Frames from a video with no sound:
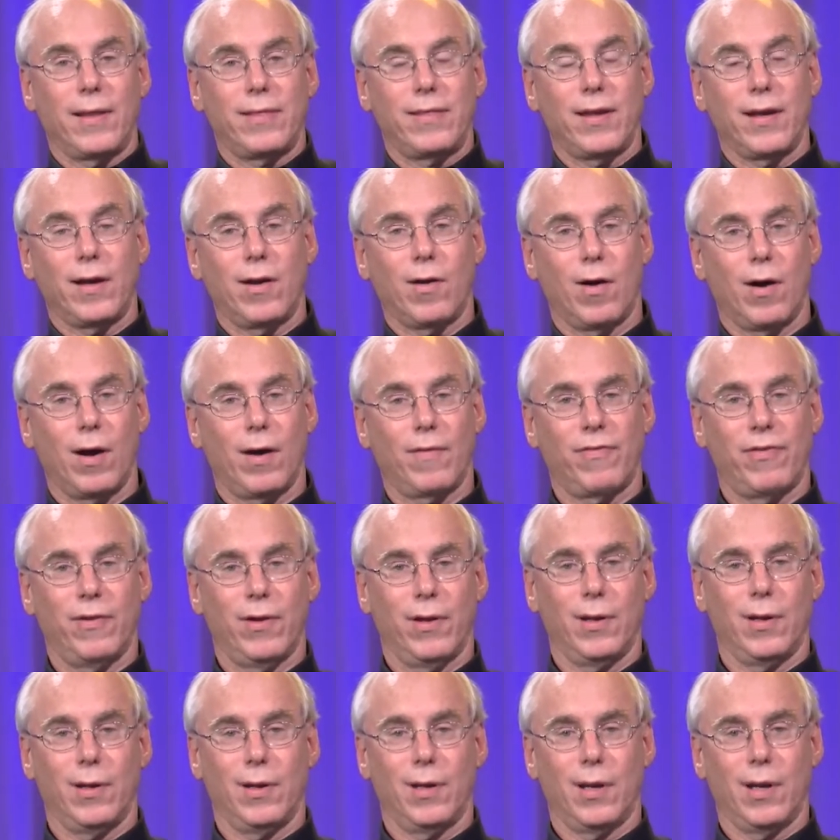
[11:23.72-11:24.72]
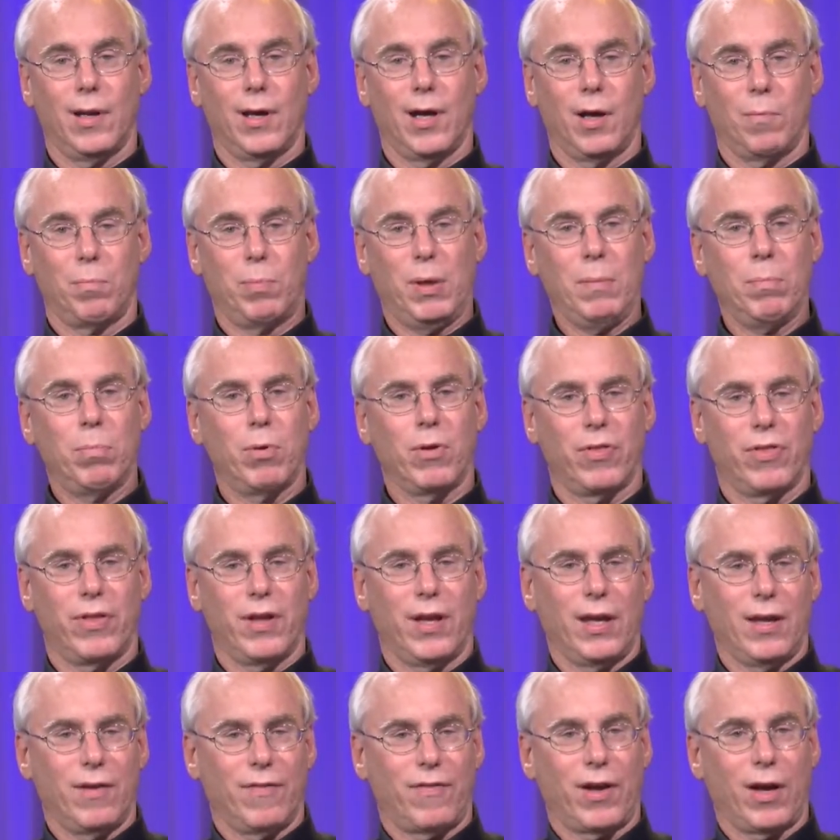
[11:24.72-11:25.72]
I think often uh, people
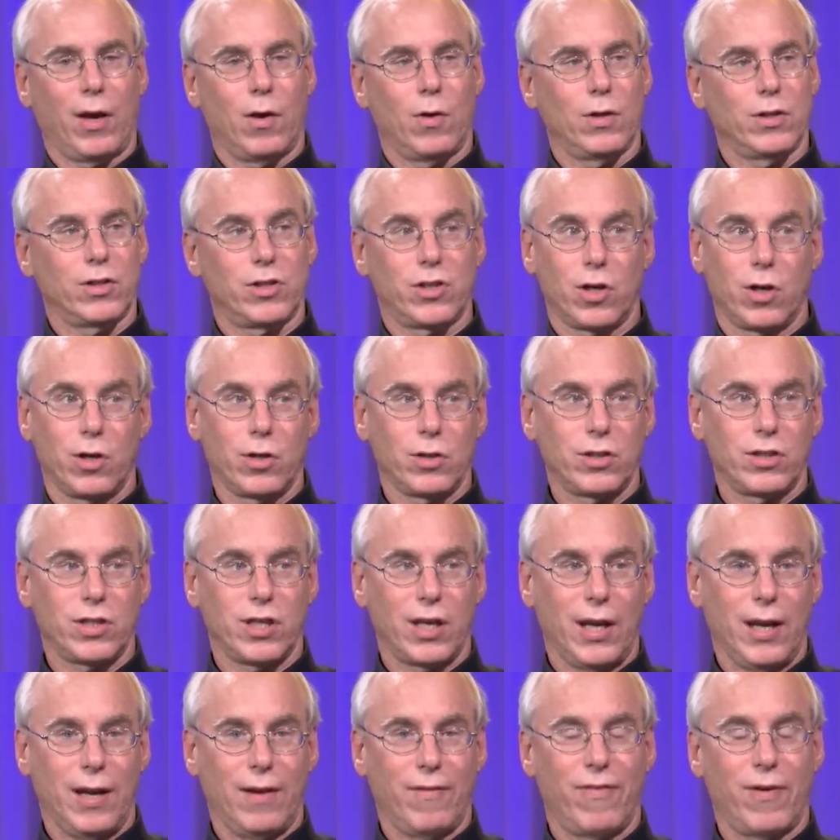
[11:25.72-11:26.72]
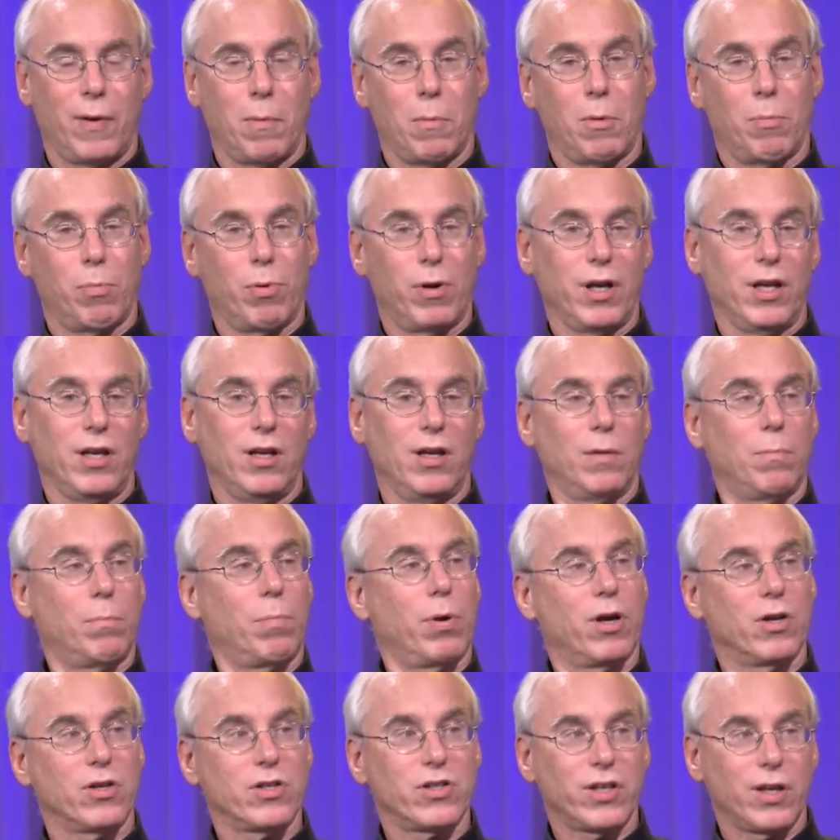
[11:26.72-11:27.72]
think if I go to church and if I'm a pretty good
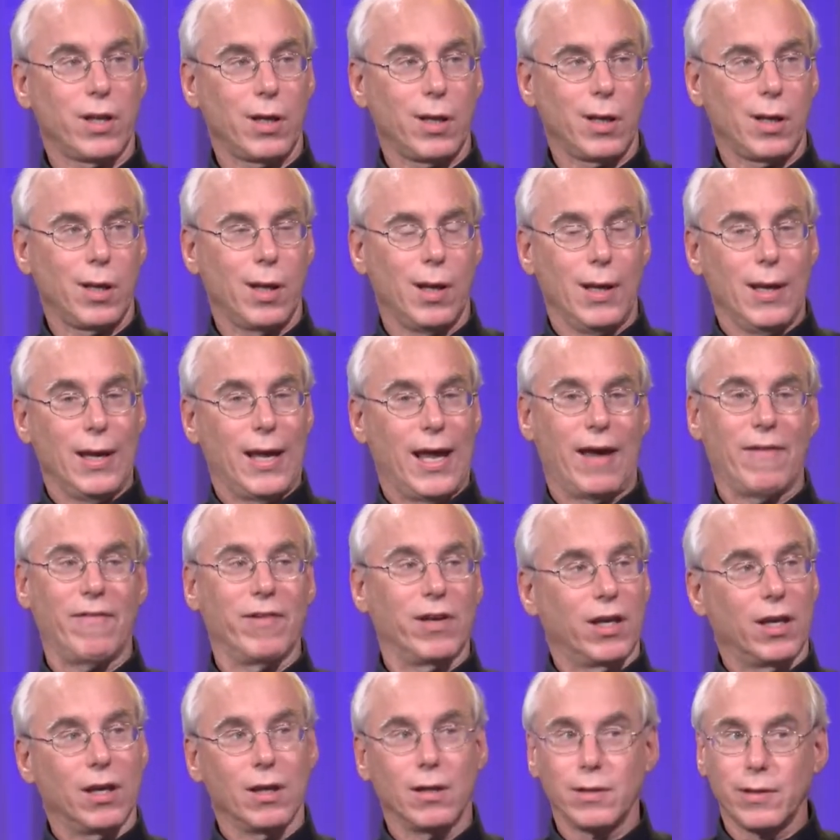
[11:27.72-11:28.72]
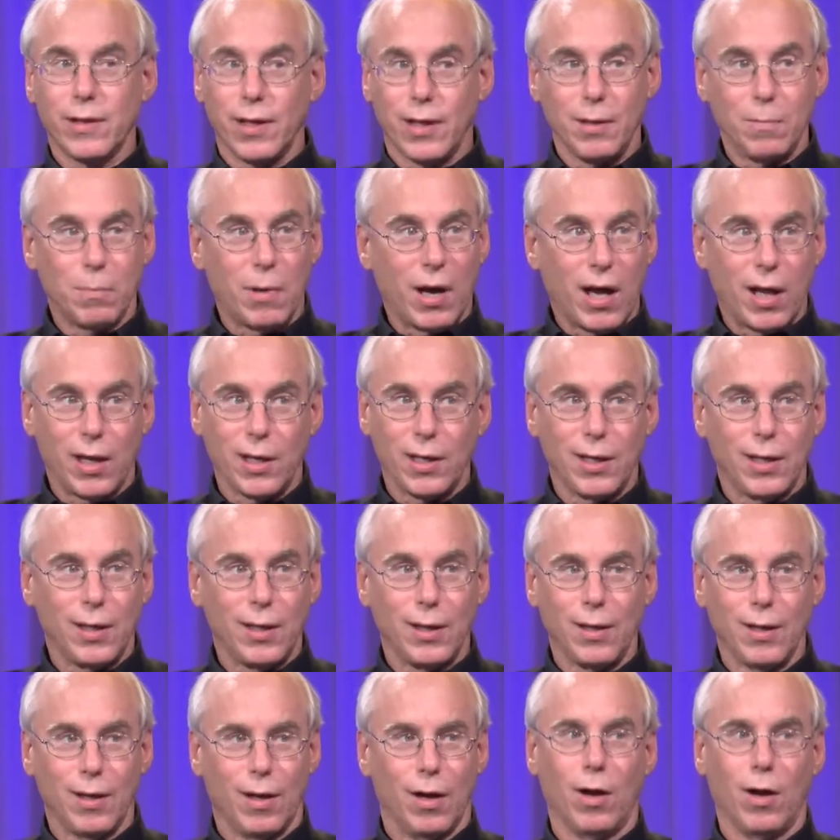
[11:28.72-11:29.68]
person, haven't killed anybody, right.